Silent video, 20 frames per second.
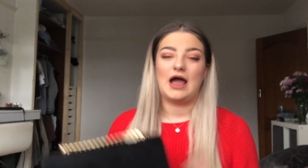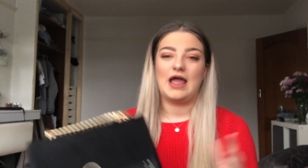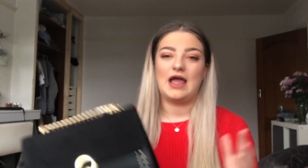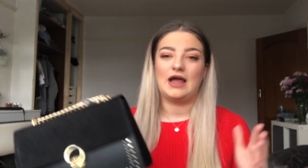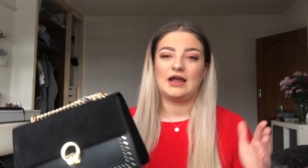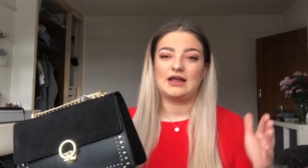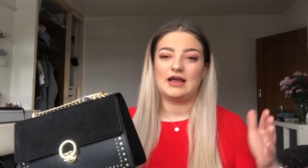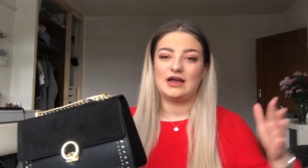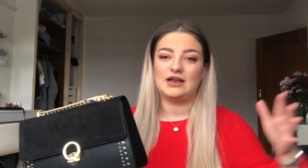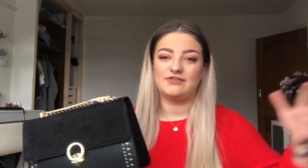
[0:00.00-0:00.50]
I
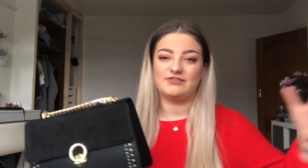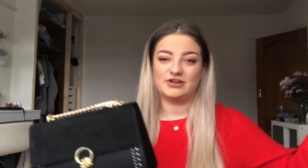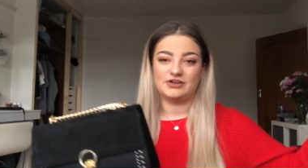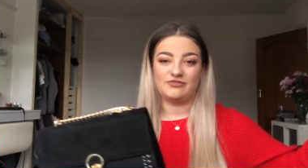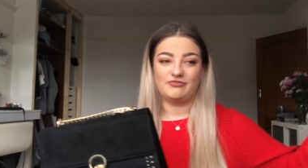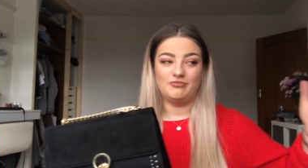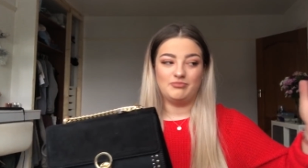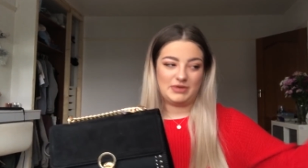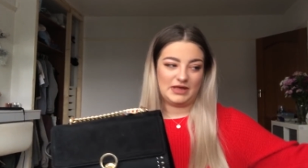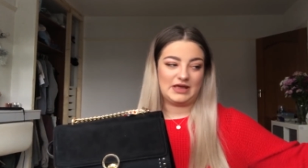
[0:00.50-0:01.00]
had kind of
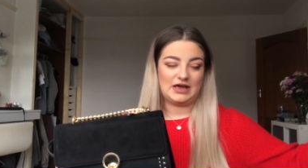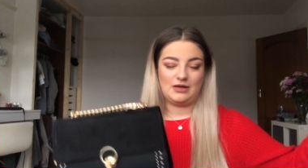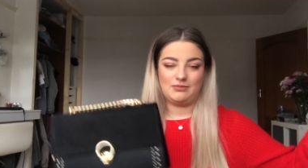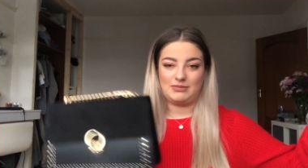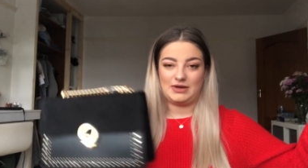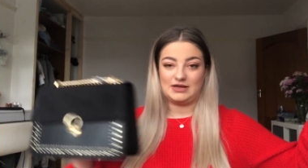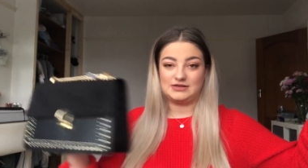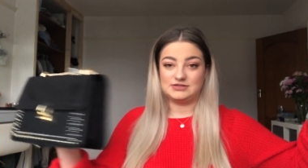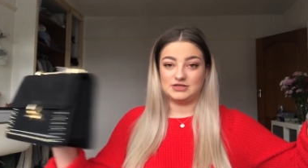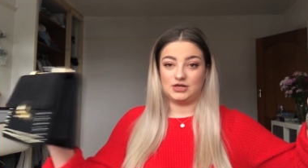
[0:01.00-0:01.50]
had big
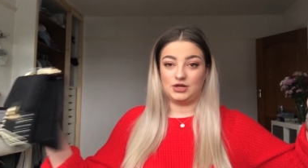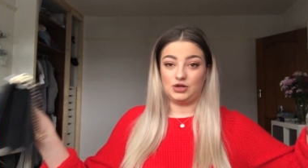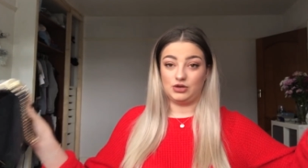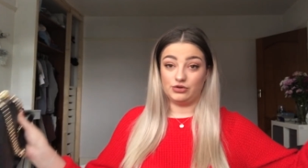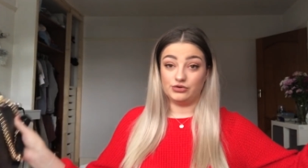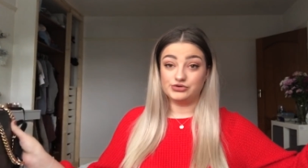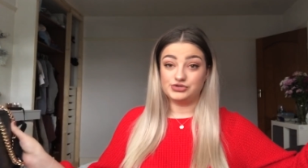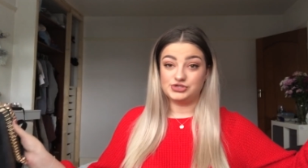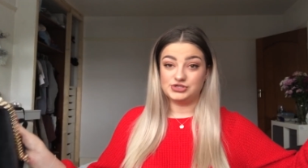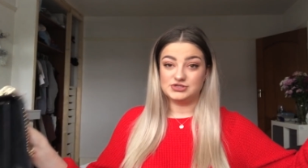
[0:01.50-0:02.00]
handbags and
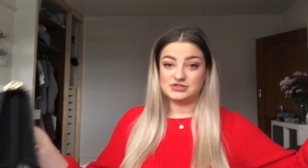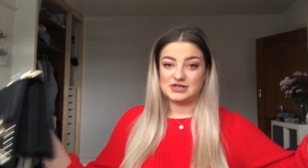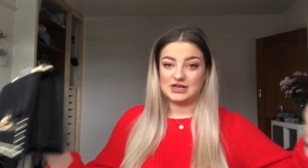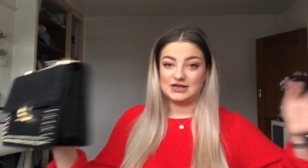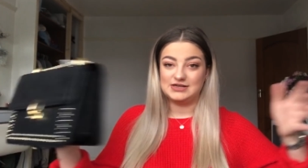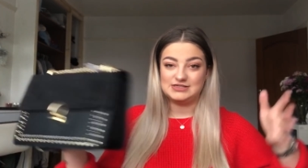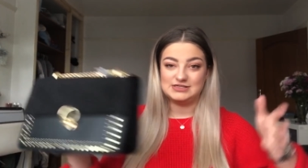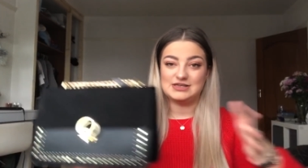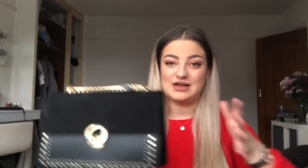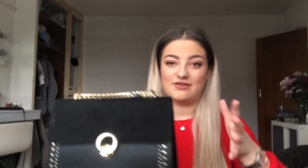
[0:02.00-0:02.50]
clutches, and
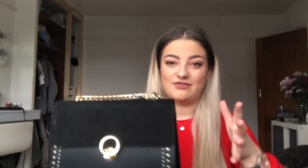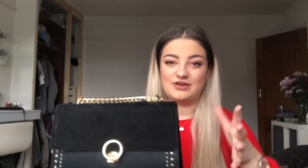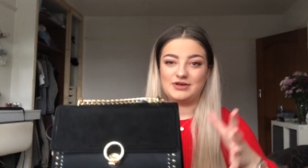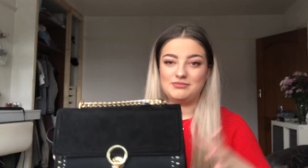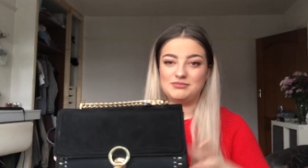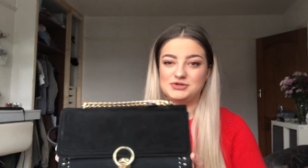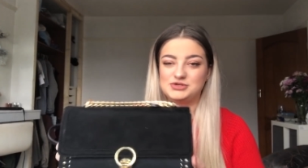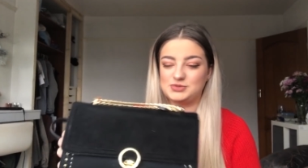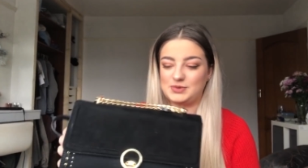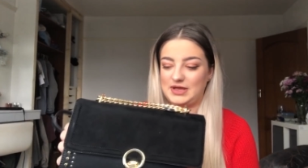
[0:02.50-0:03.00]
I didn't have an
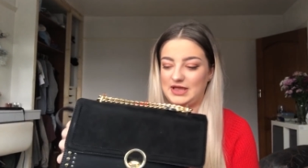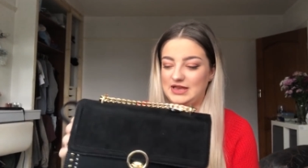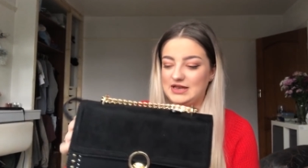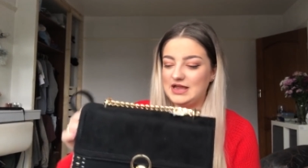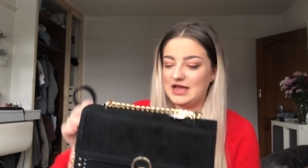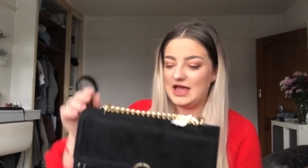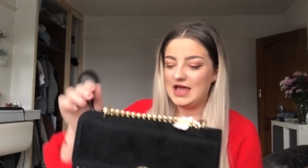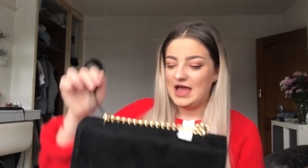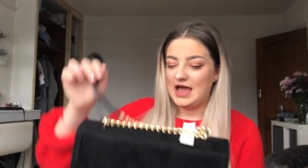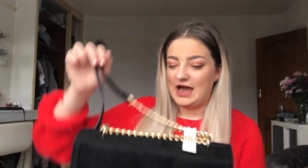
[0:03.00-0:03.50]
in-between.